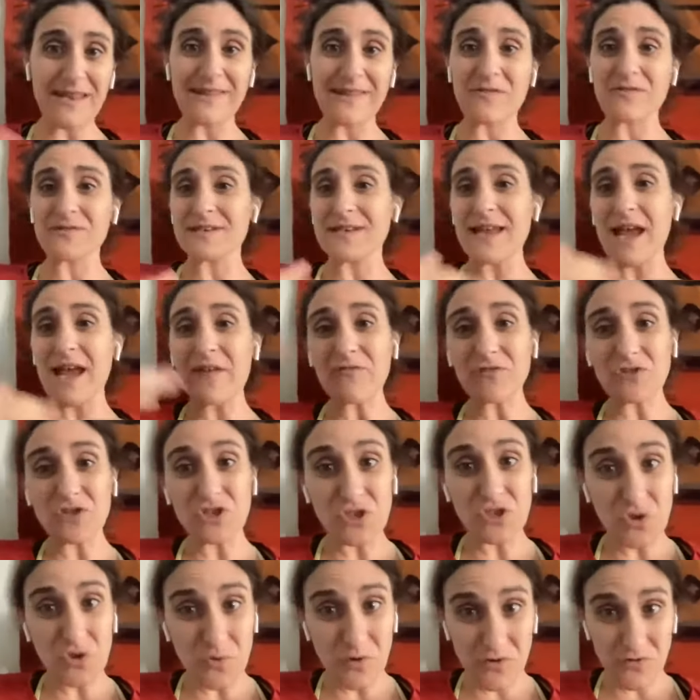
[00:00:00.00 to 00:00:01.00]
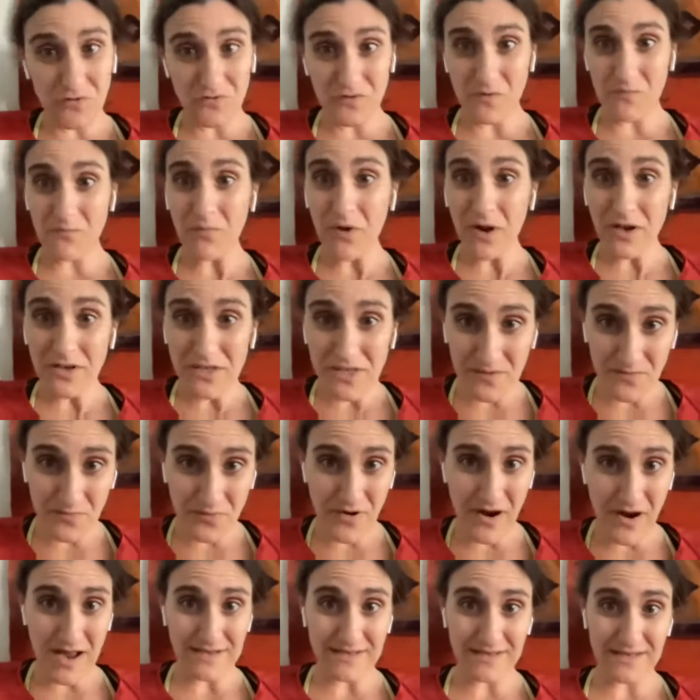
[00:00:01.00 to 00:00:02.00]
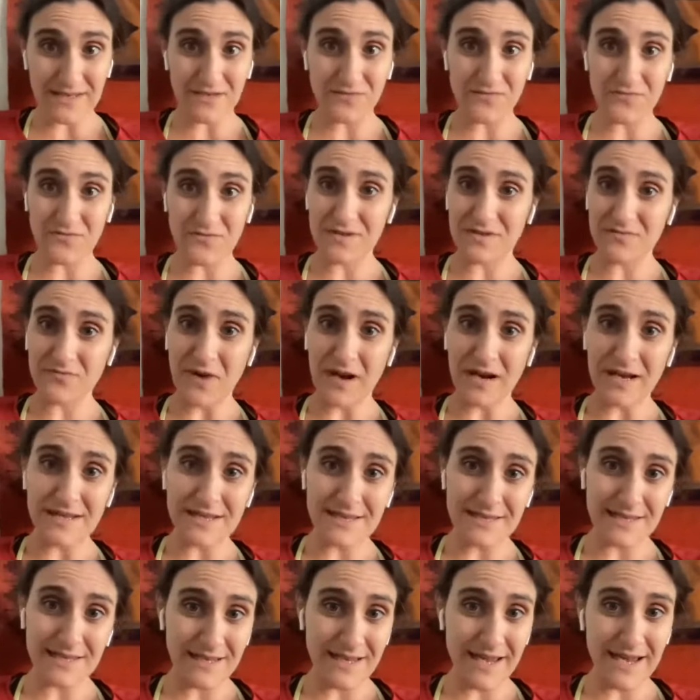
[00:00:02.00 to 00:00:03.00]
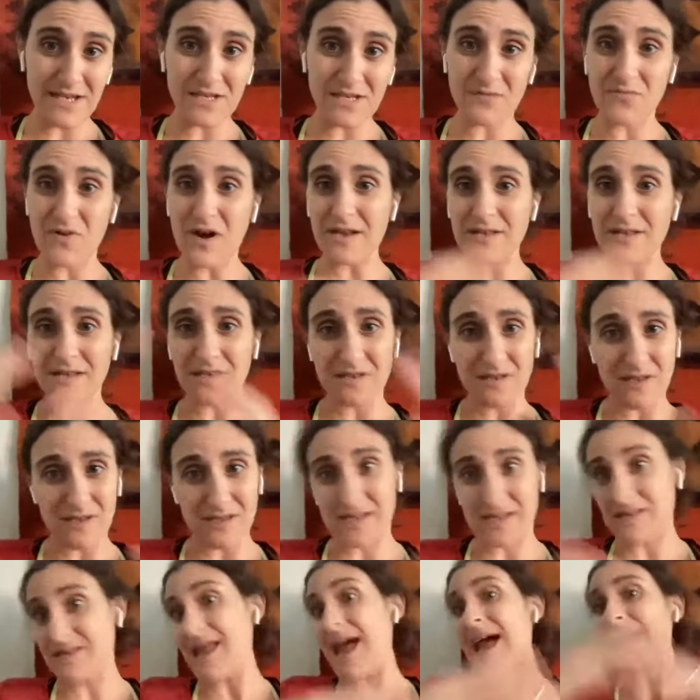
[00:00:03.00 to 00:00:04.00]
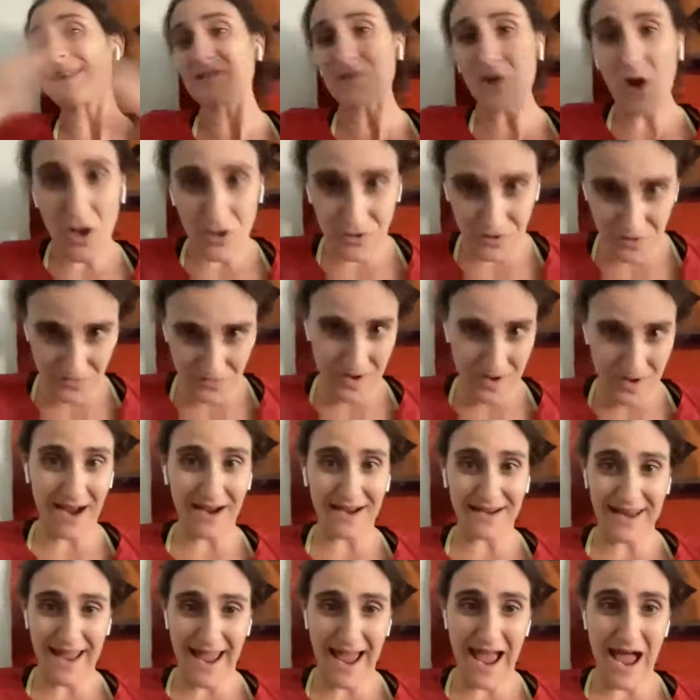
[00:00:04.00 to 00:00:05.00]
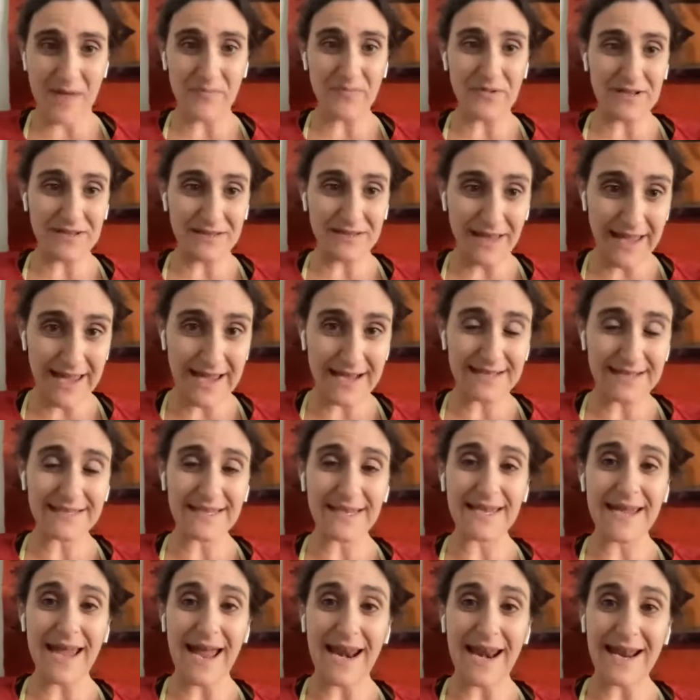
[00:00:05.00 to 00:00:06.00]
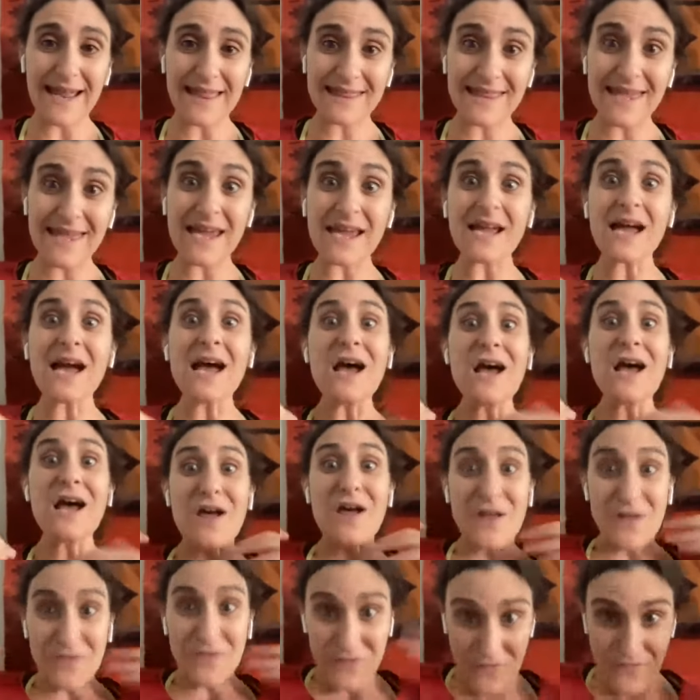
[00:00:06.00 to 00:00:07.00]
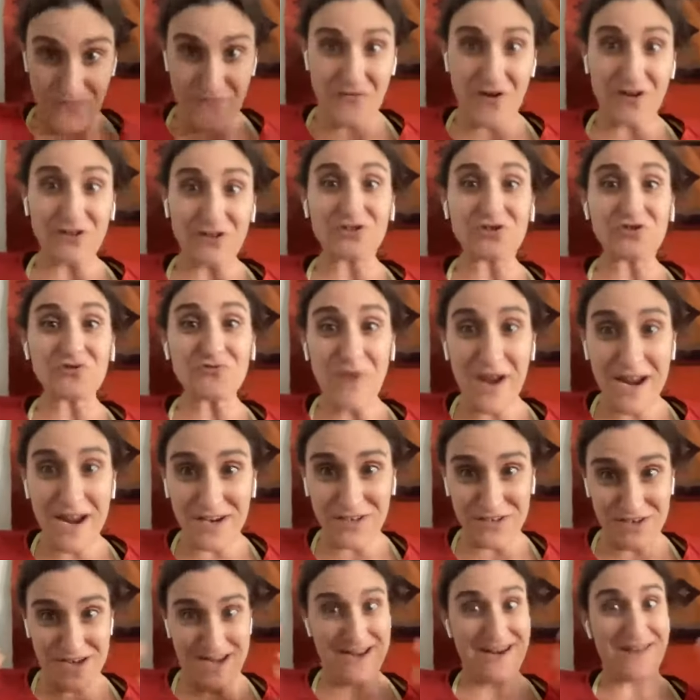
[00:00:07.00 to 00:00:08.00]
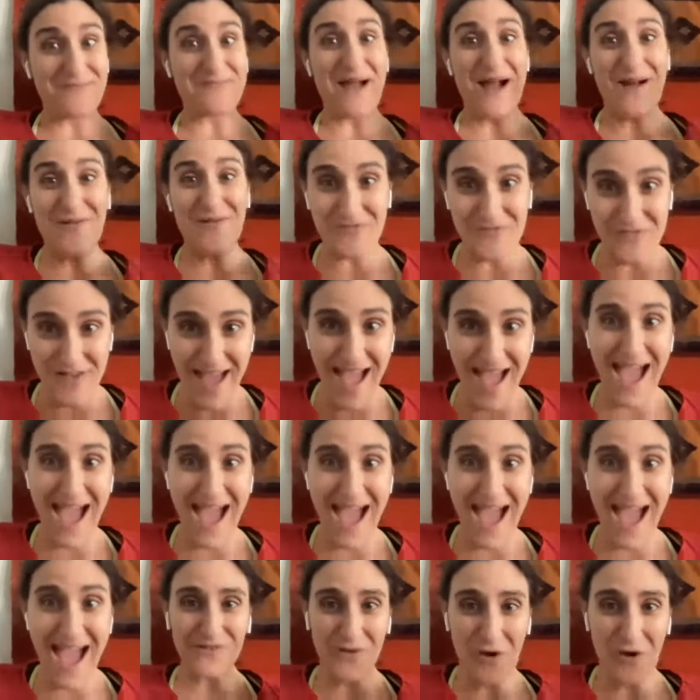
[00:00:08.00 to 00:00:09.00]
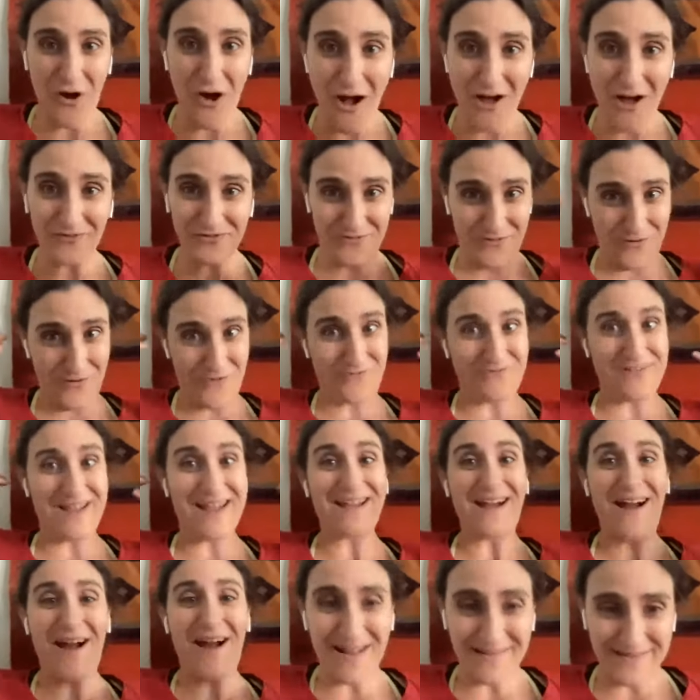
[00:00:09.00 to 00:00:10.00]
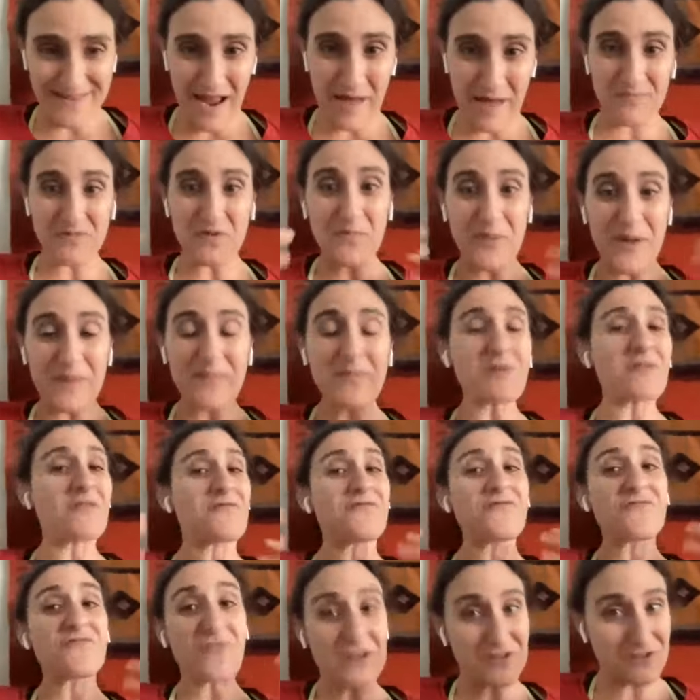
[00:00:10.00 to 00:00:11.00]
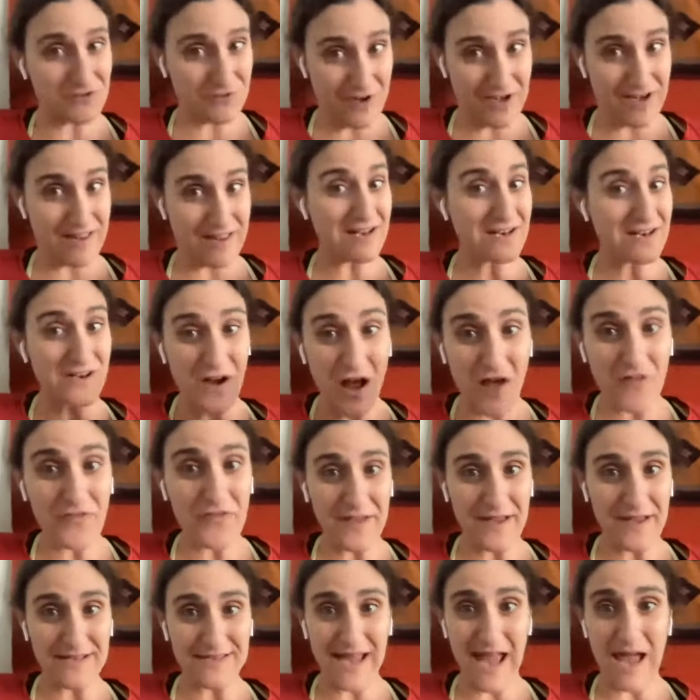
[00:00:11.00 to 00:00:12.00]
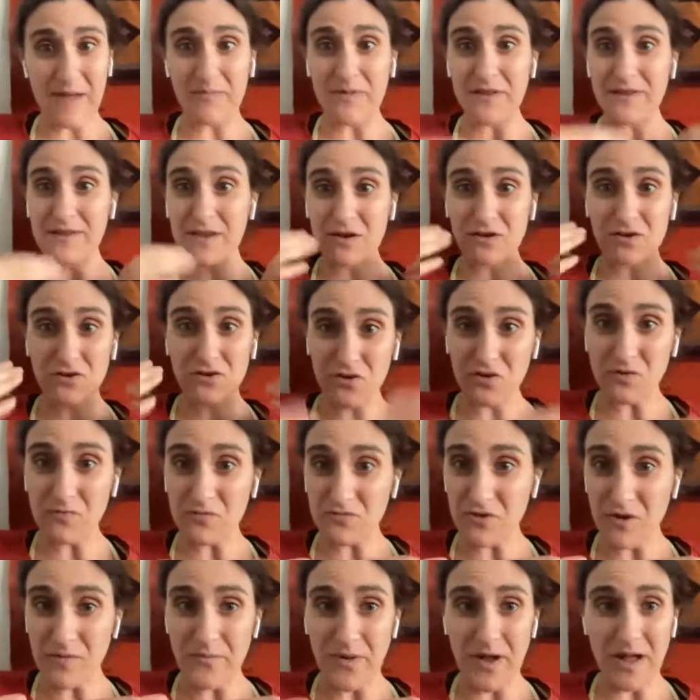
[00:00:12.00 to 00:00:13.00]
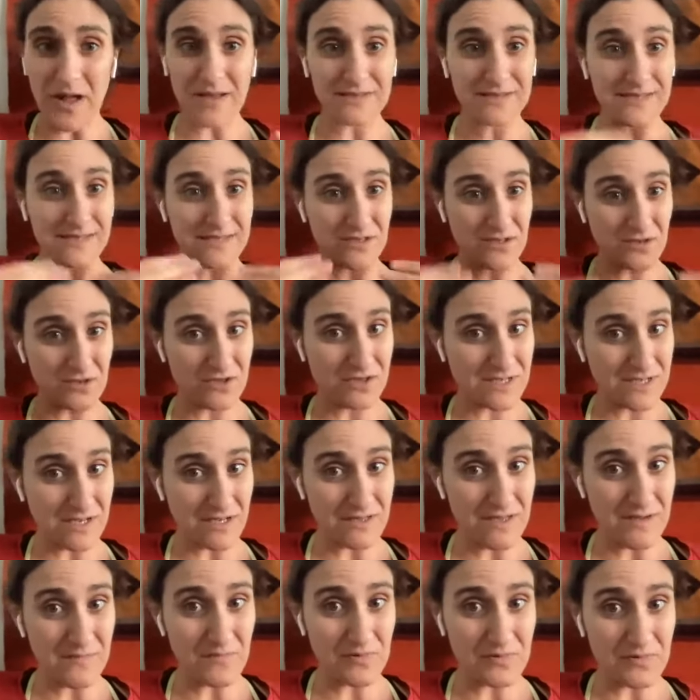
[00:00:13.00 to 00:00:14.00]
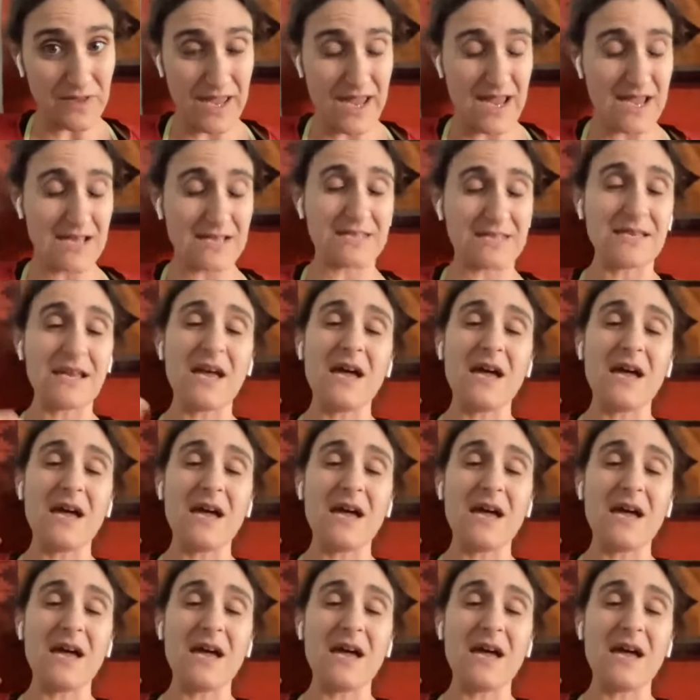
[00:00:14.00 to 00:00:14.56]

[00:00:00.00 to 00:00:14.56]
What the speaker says: And there's an effort to do it through the budget process, through this reconciliation process. That's also not going to happen likely. And I think the frustration about that is also like on top. So people are frustrated that nothing has happened. There are certain Trump policies that are still in place.